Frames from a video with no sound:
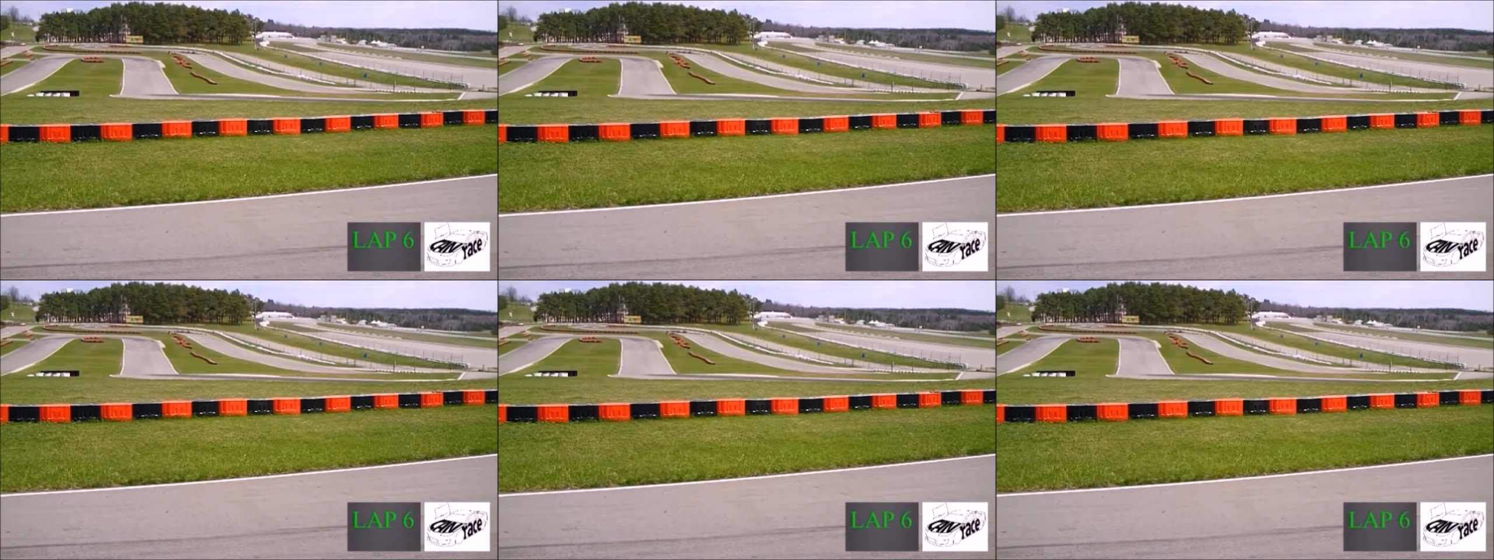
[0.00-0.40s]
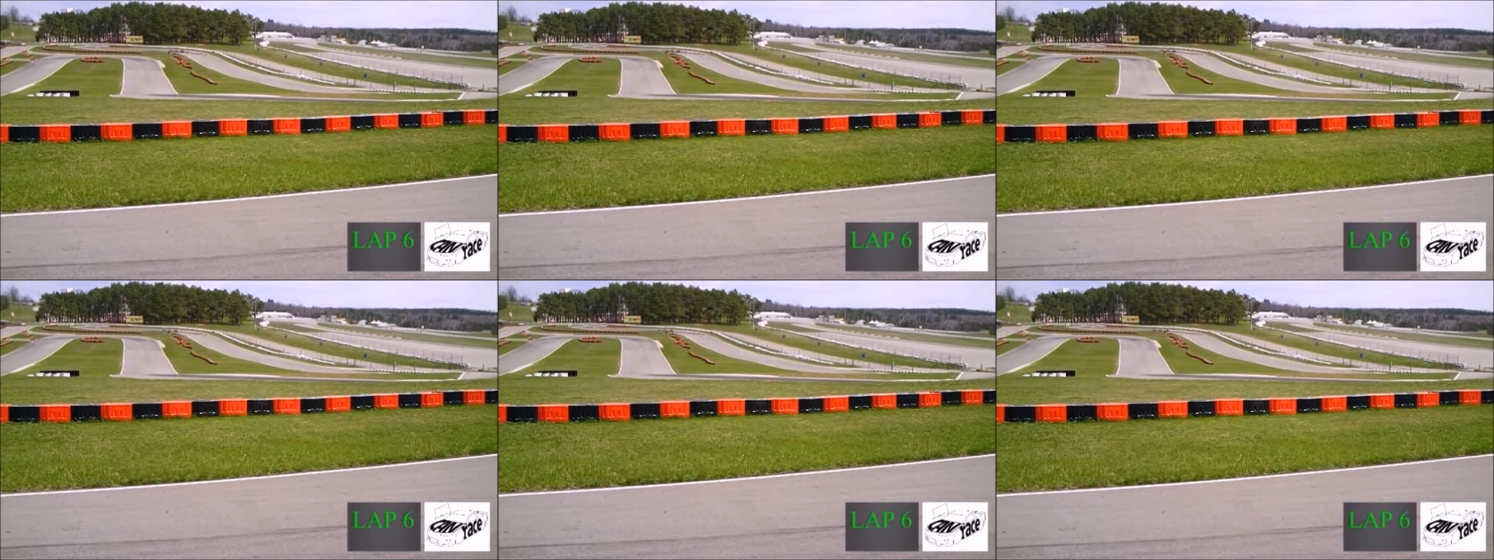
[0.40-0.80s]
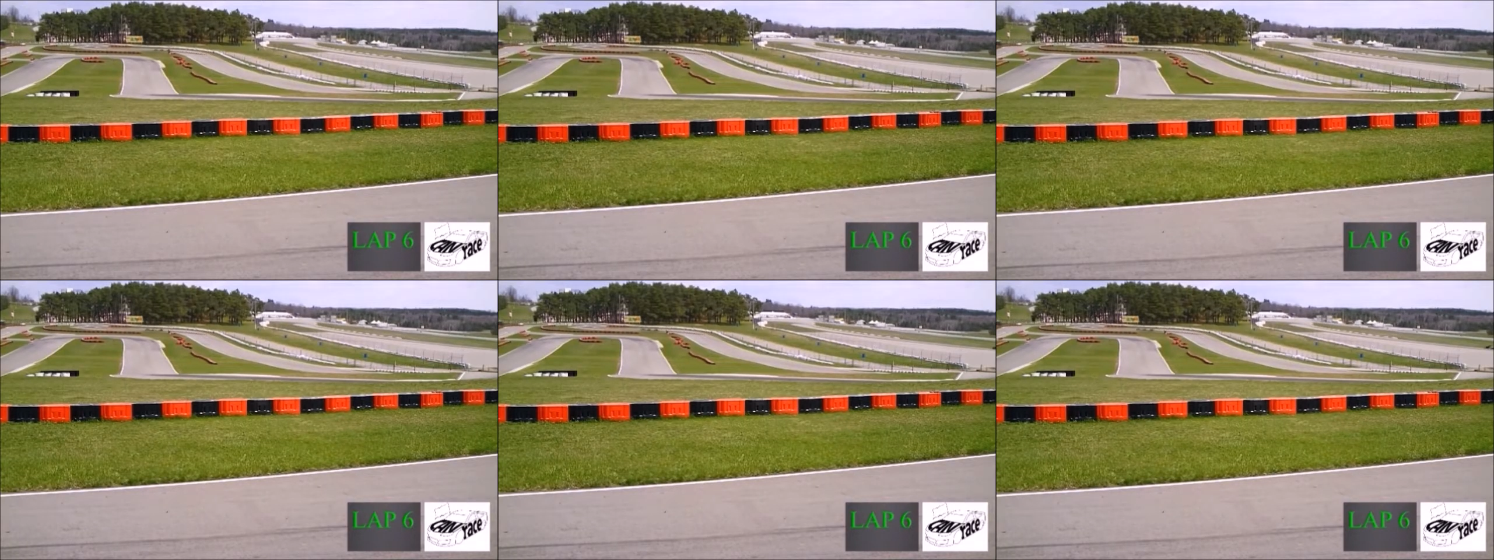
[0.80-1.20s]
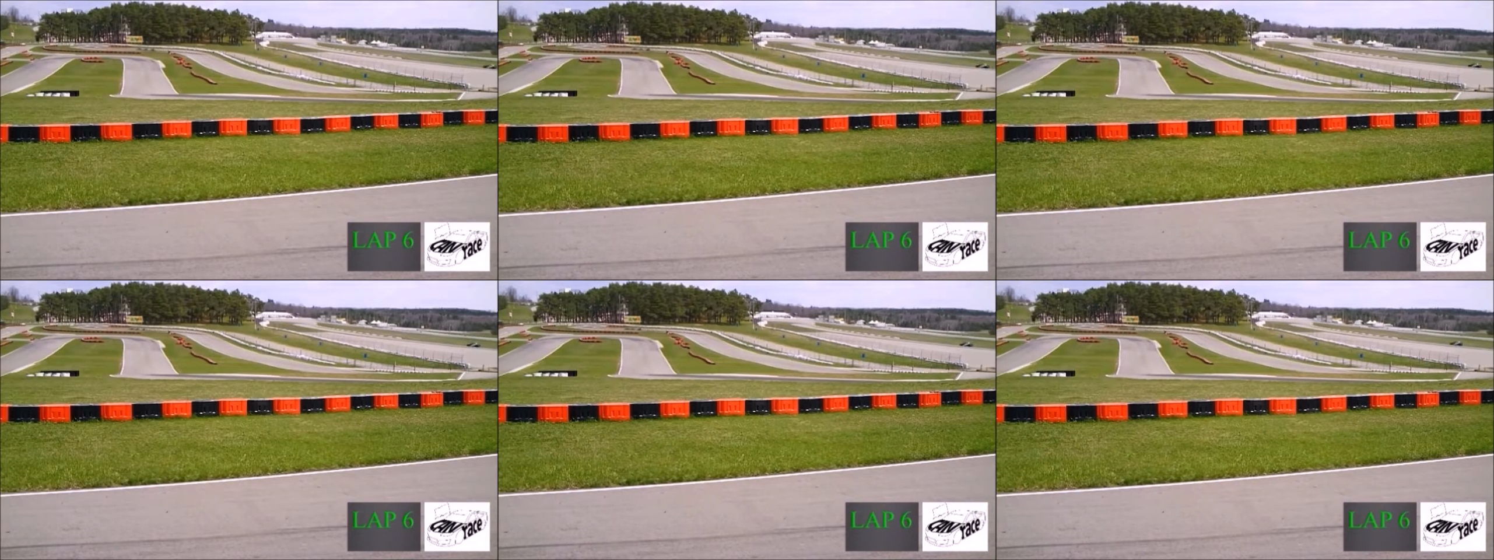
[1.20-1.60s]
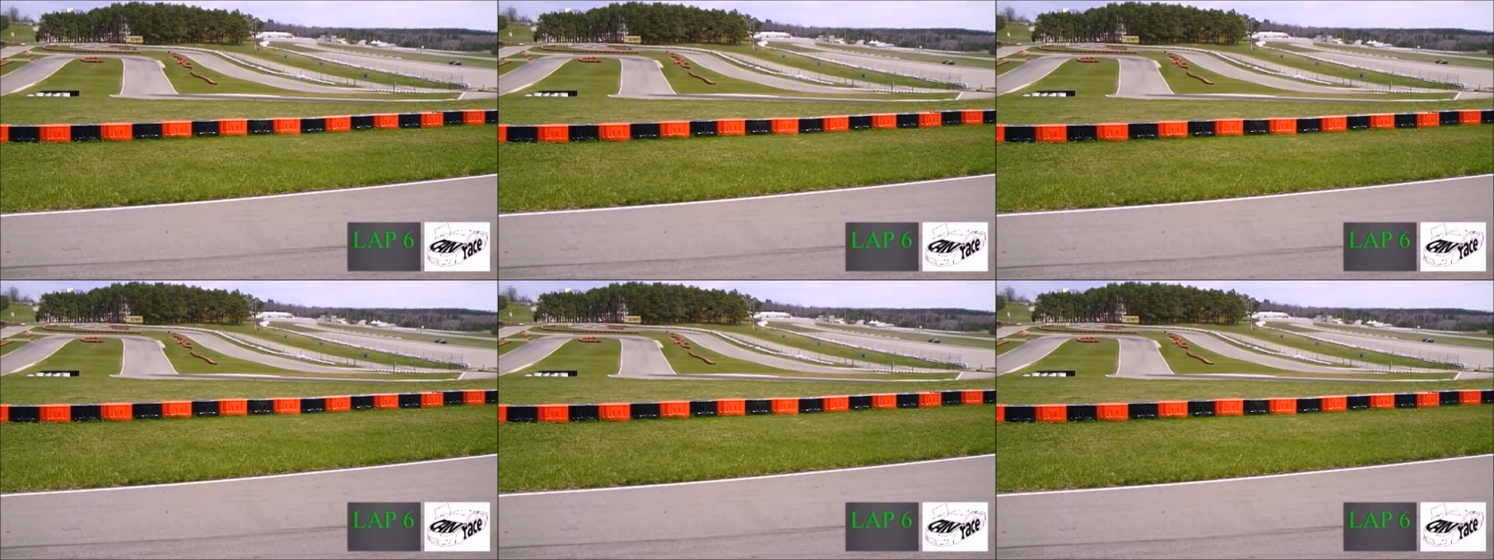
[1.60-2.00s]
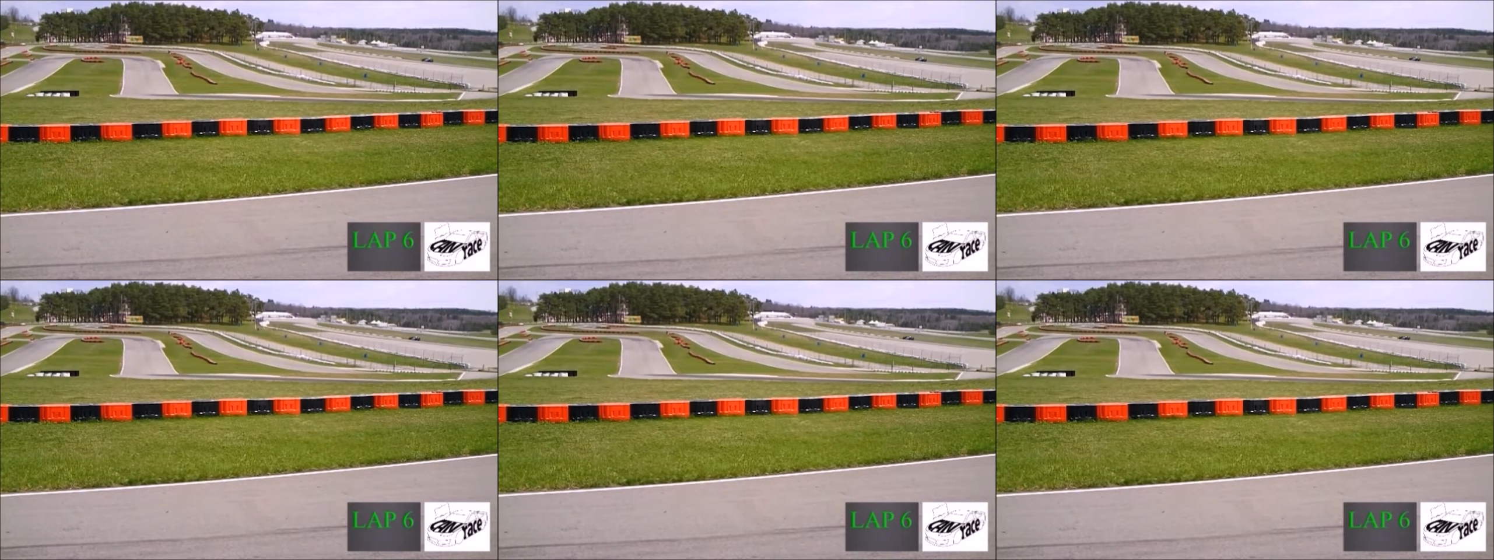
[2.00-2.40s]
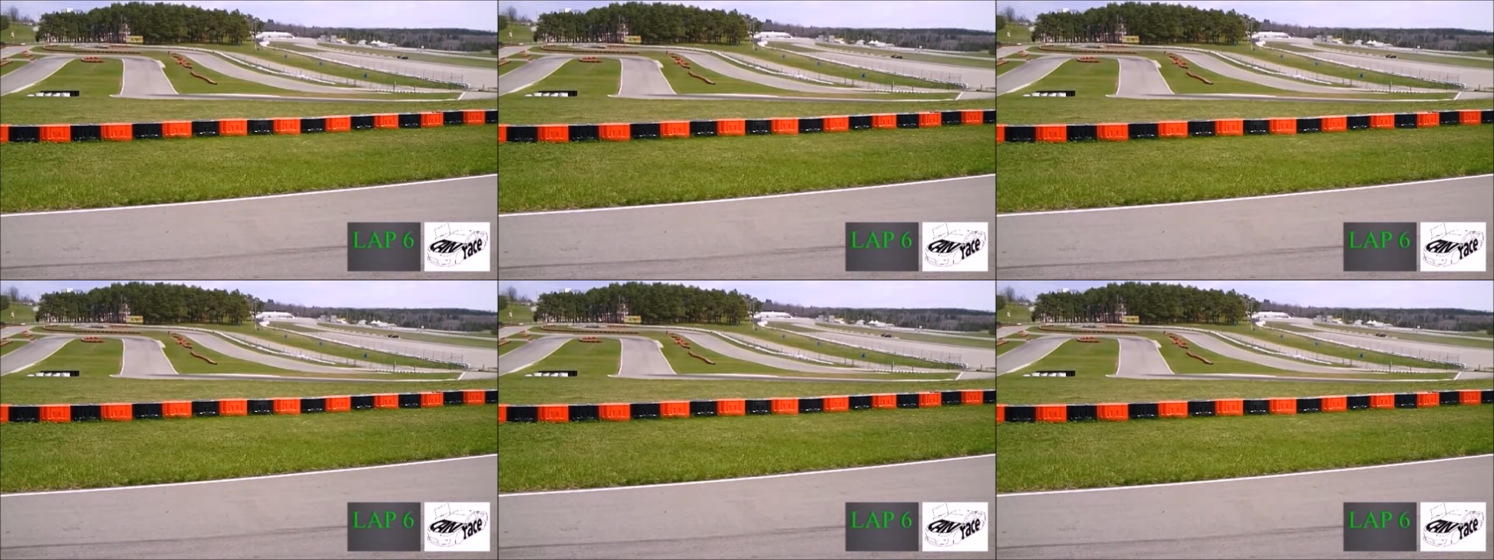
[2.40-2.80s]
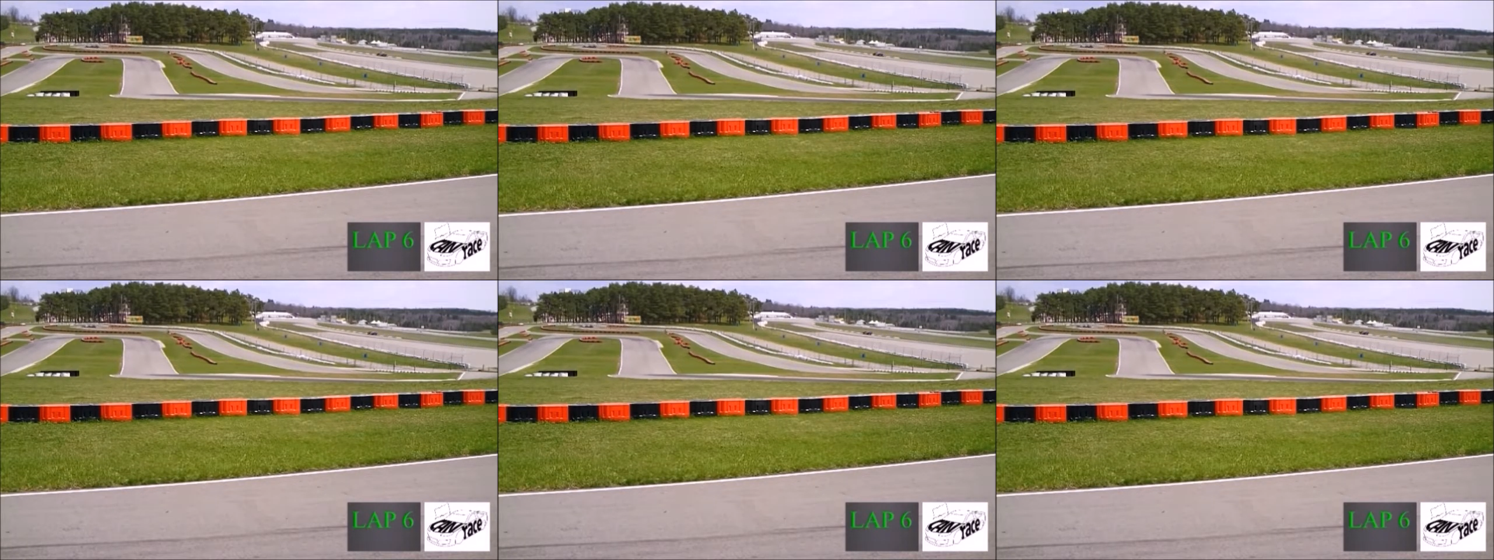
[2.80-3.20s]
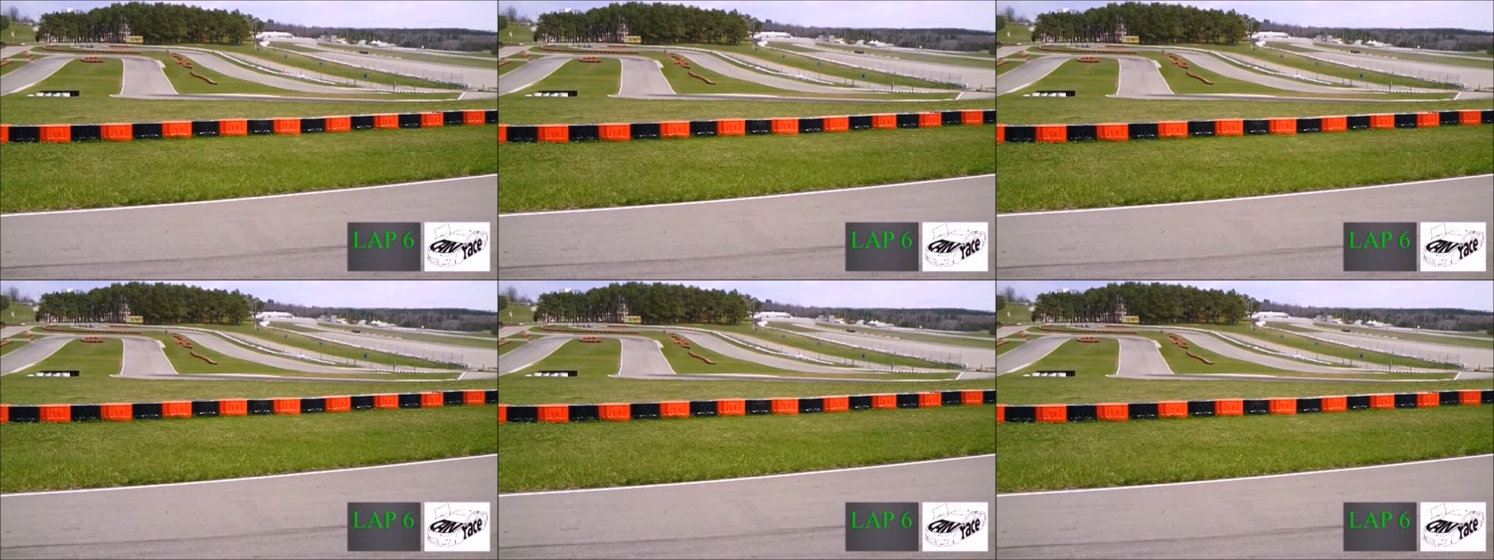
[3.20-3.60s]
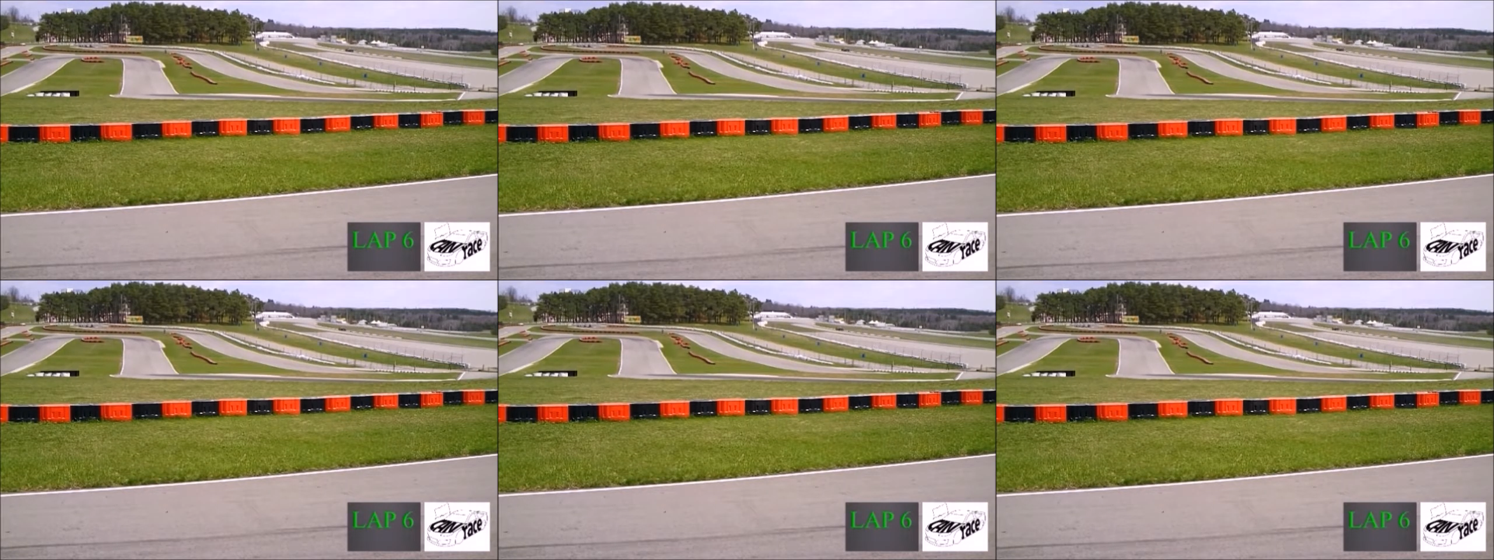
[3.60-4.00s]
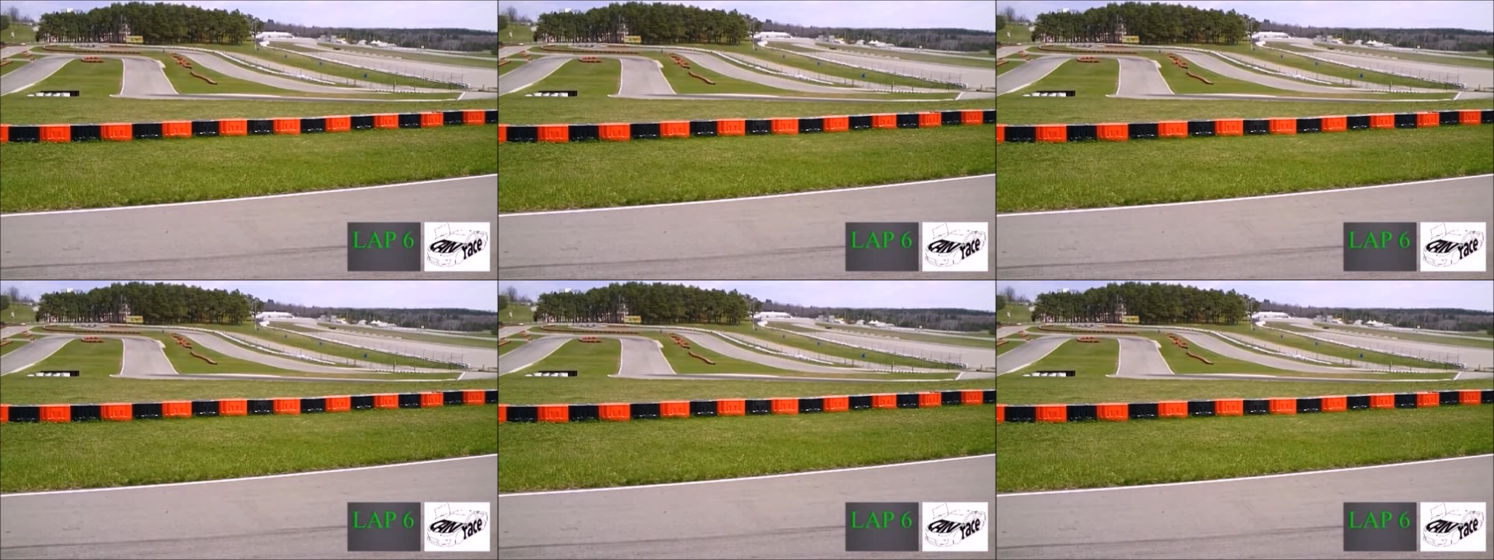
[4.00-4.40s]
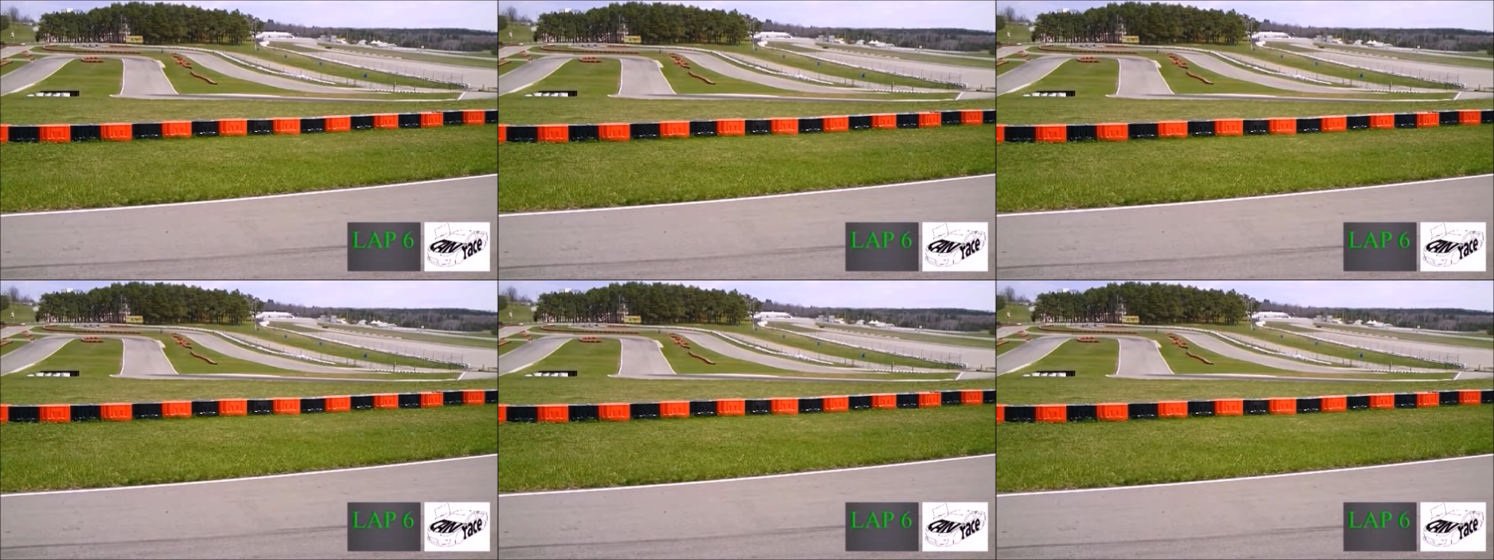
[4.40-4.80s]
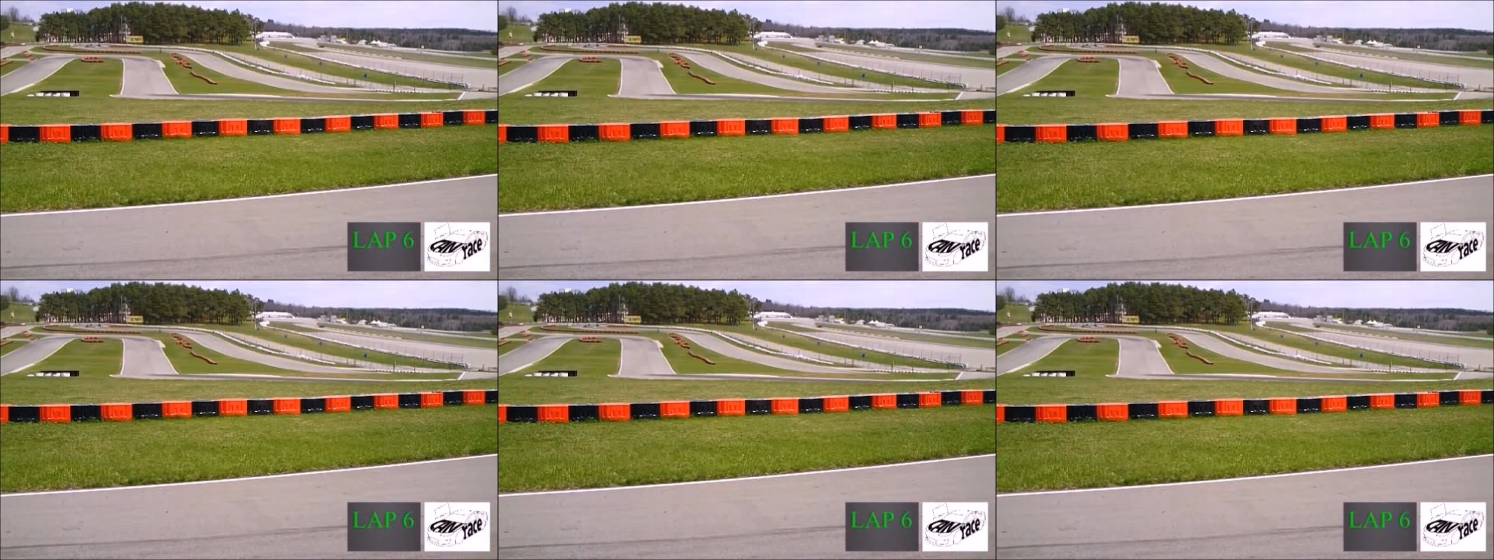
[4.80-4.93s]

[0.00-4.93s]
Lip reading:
Nobody's mouth can be seen.